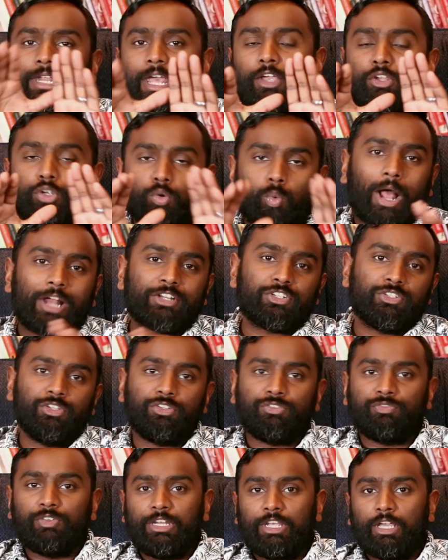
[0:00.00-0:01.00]
now you're watching
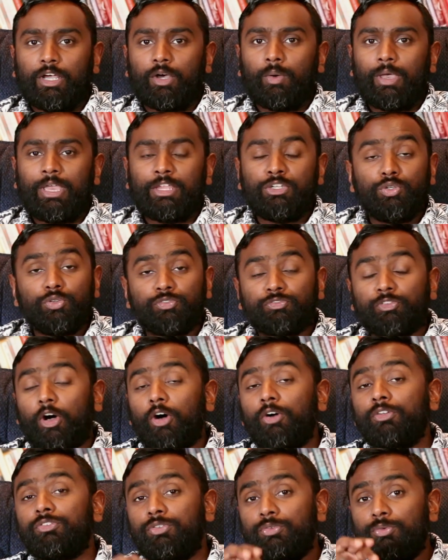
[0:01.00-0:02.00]
this video and you
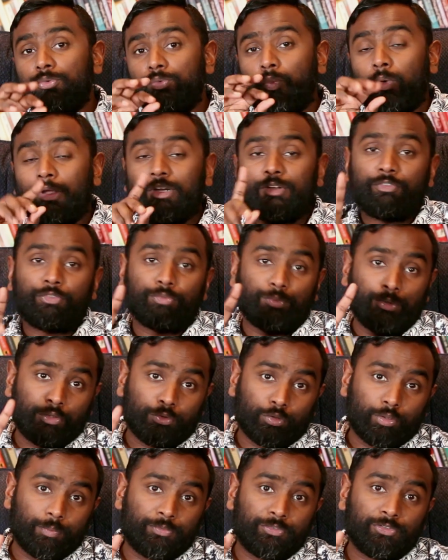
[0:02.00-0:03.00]
fall into one of three
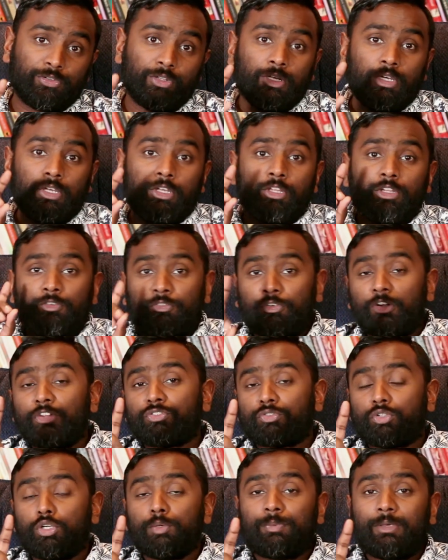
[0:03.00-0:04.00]
groups. The
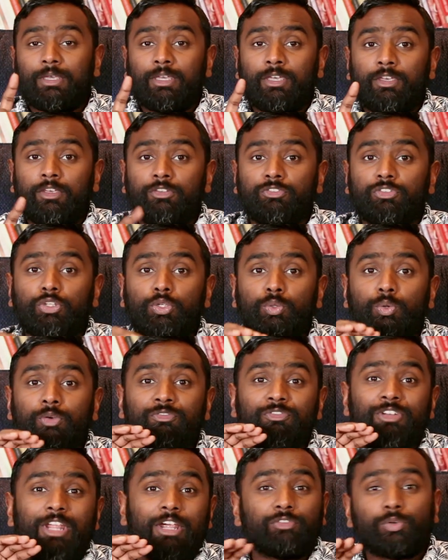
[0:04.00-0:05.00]
first group is you
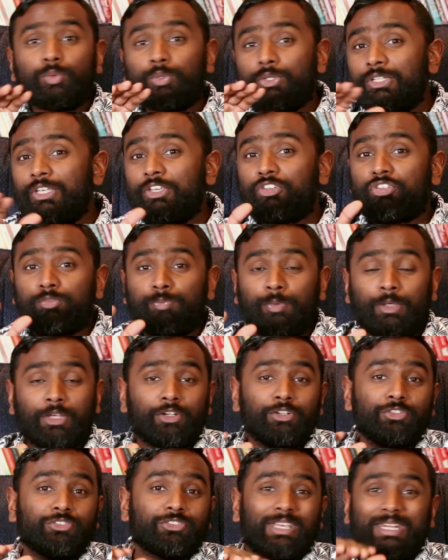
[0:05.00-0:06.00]
have never really
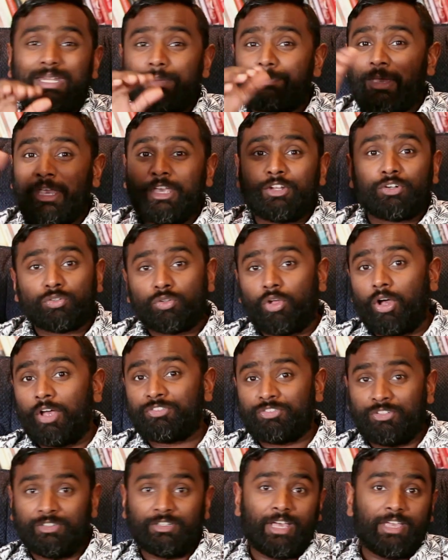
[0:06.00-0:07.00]
experienced any pain or
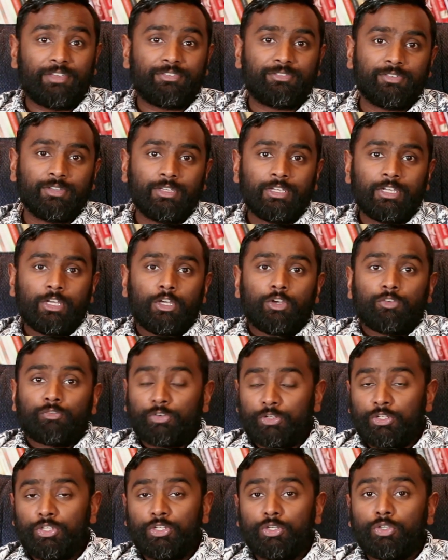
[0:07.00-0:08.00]
loss in life.
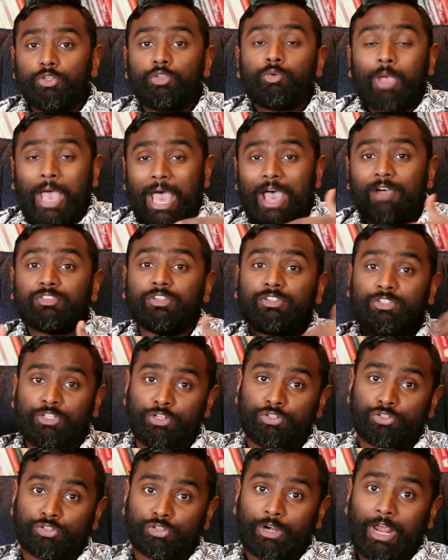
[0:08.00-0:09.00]
For you, you have the
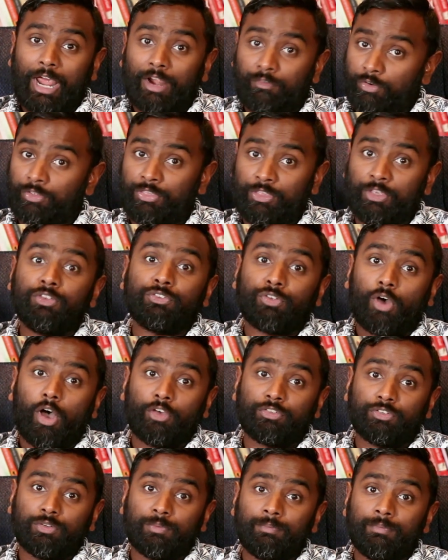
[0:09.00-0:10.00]
t-shirt, everything is
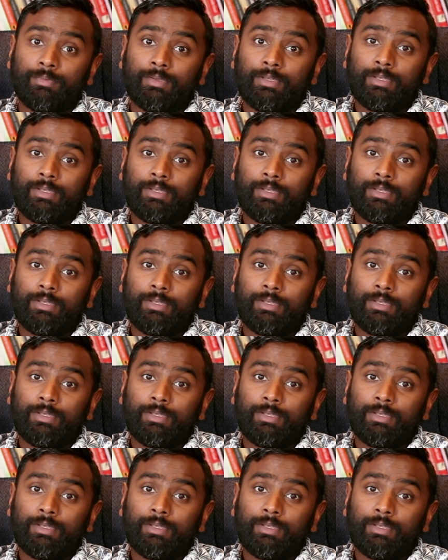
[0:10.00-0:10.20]
awesome.